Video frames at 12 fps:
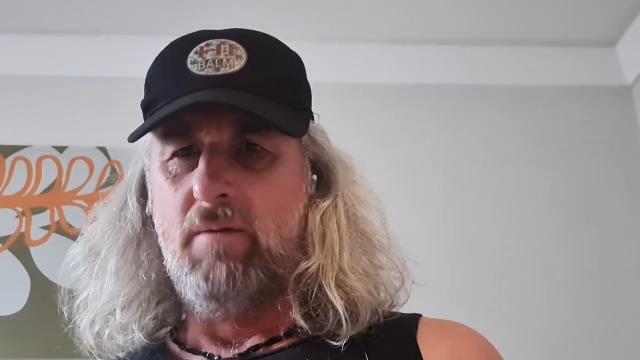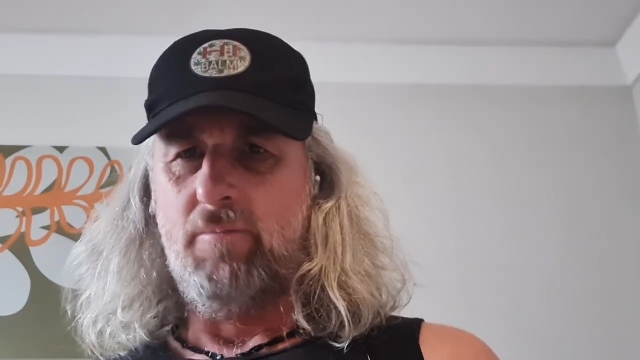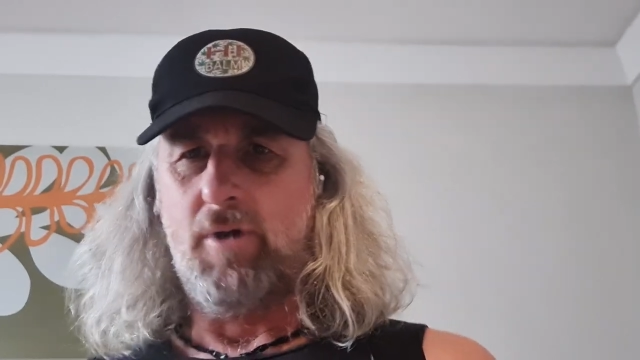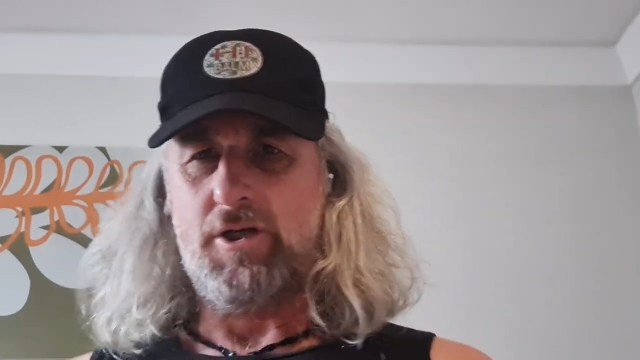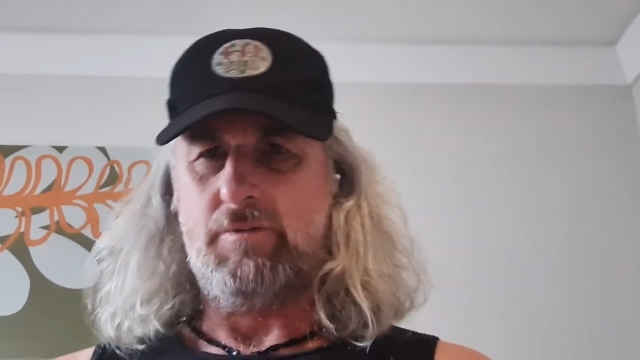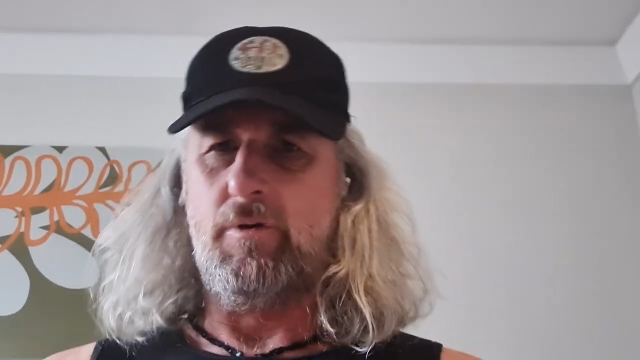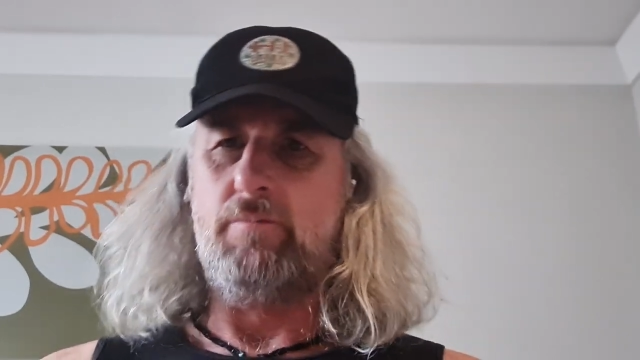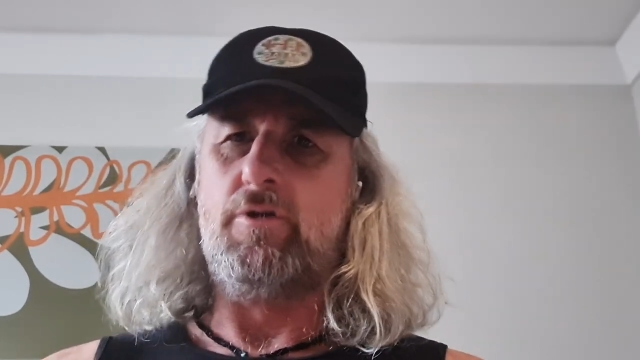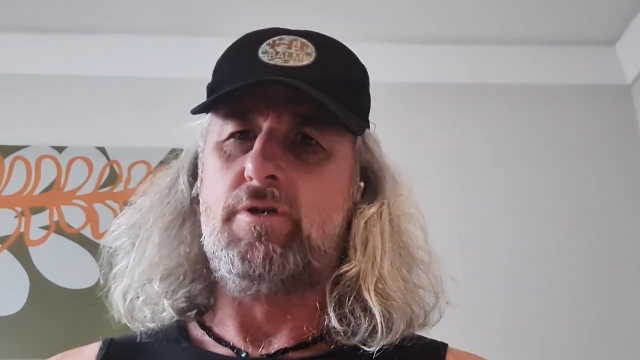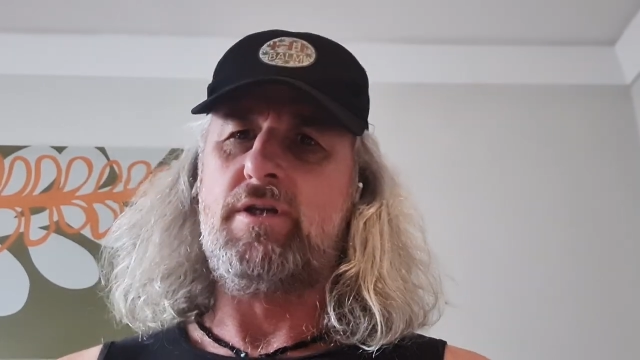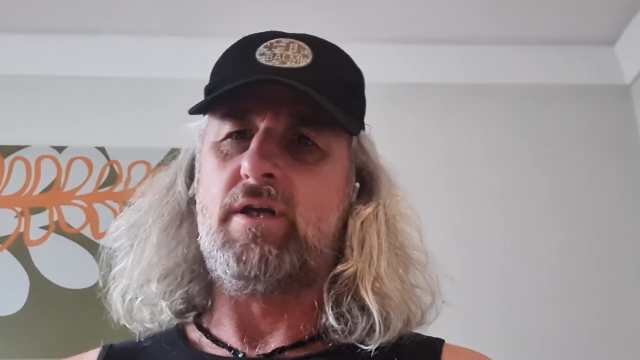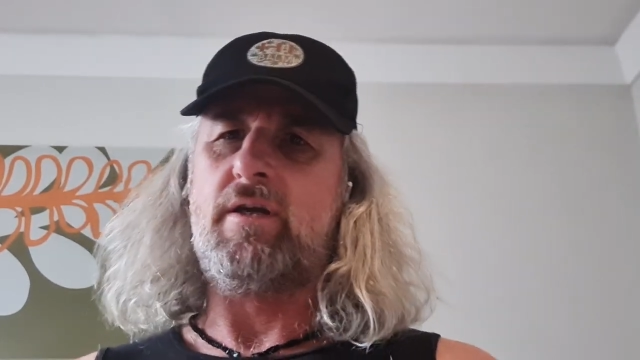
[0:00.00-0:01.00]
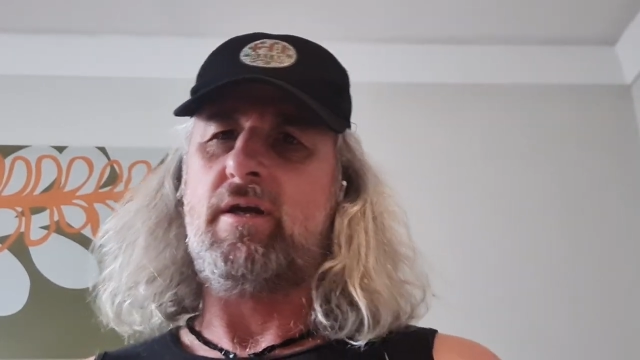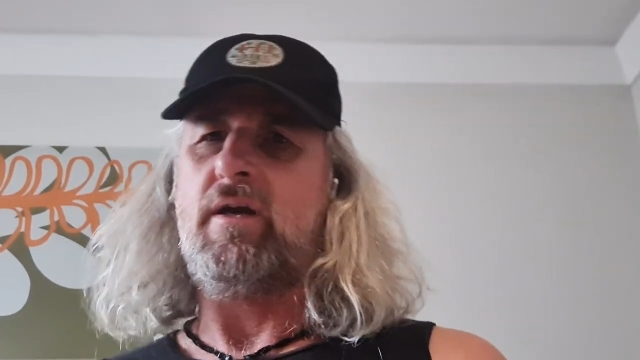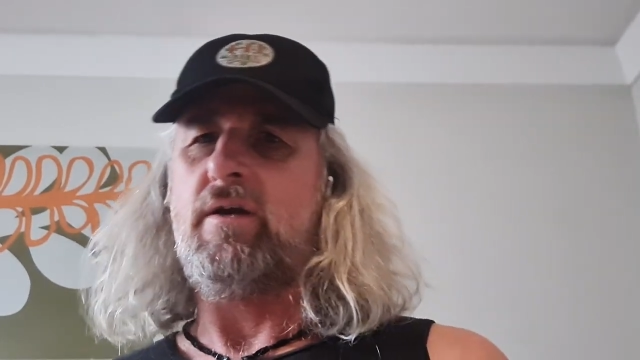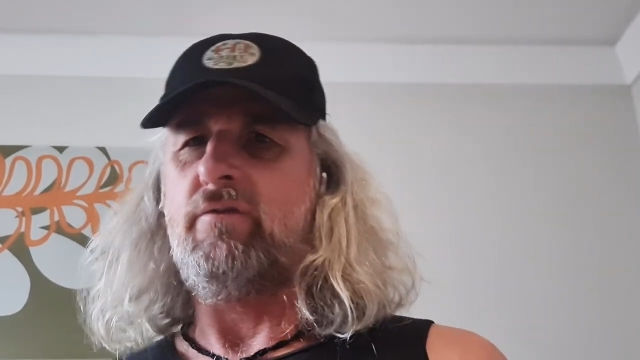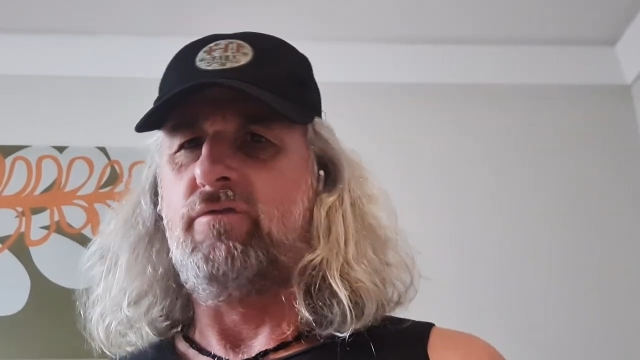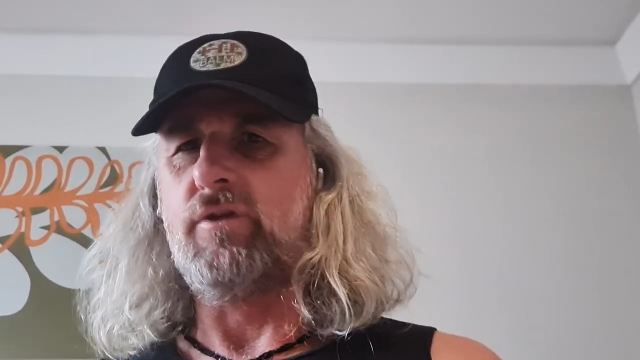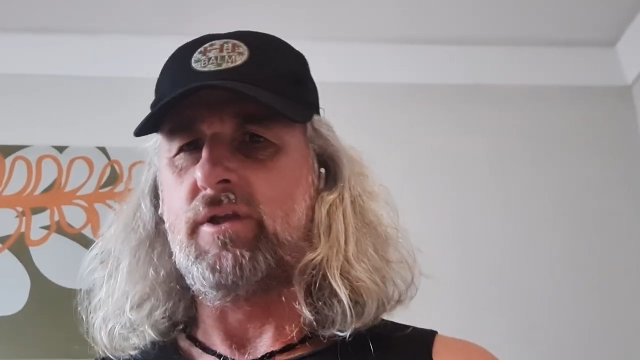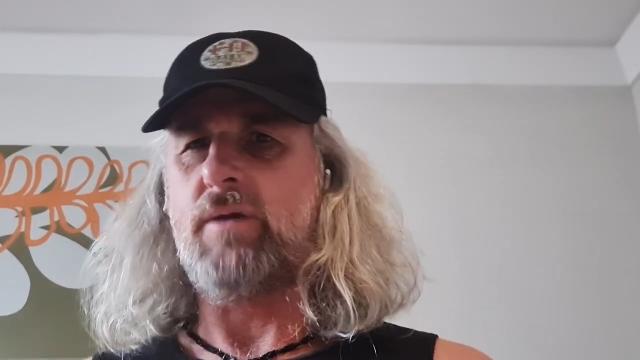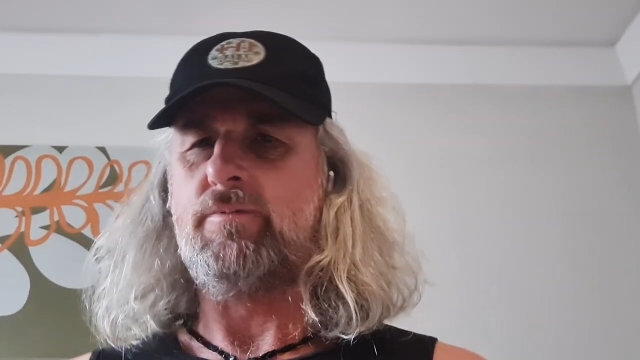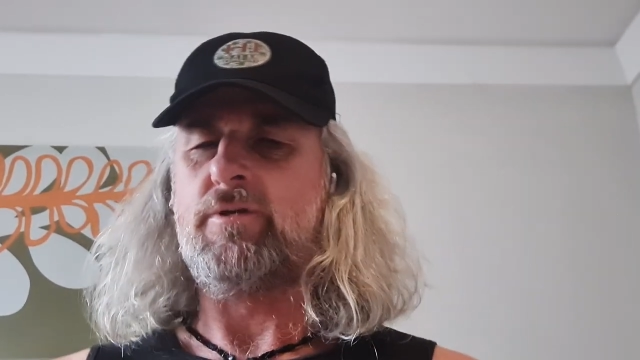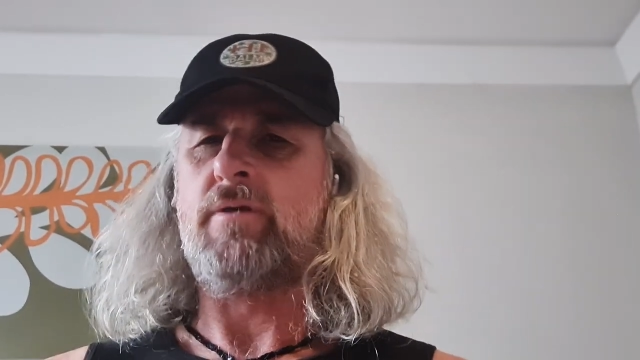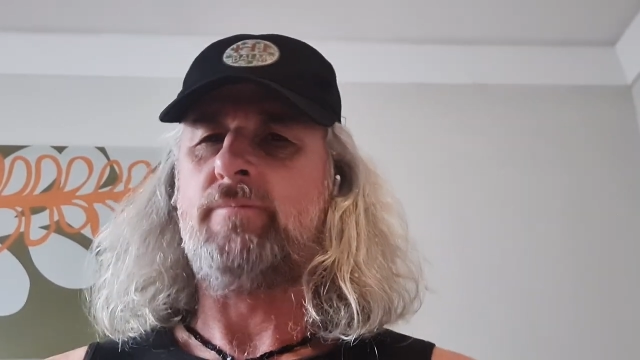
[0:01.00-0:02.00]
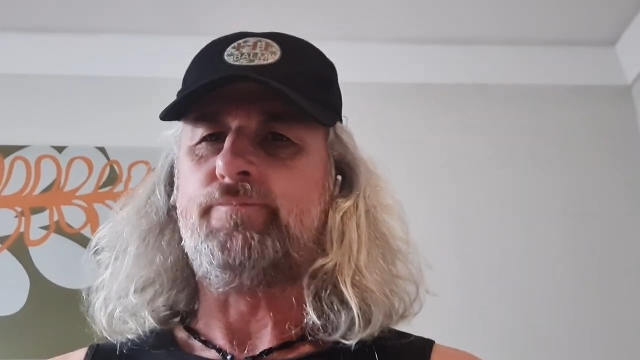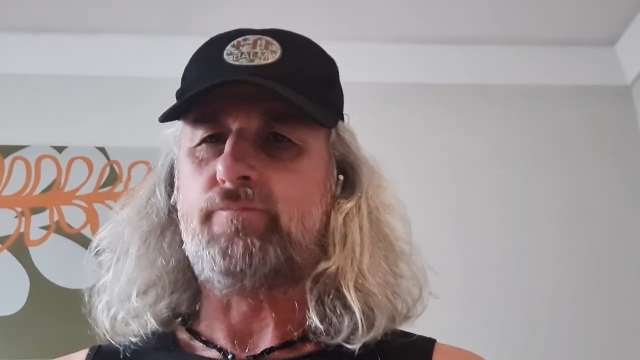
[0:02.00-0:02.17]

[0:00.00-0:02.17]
much more music. Tips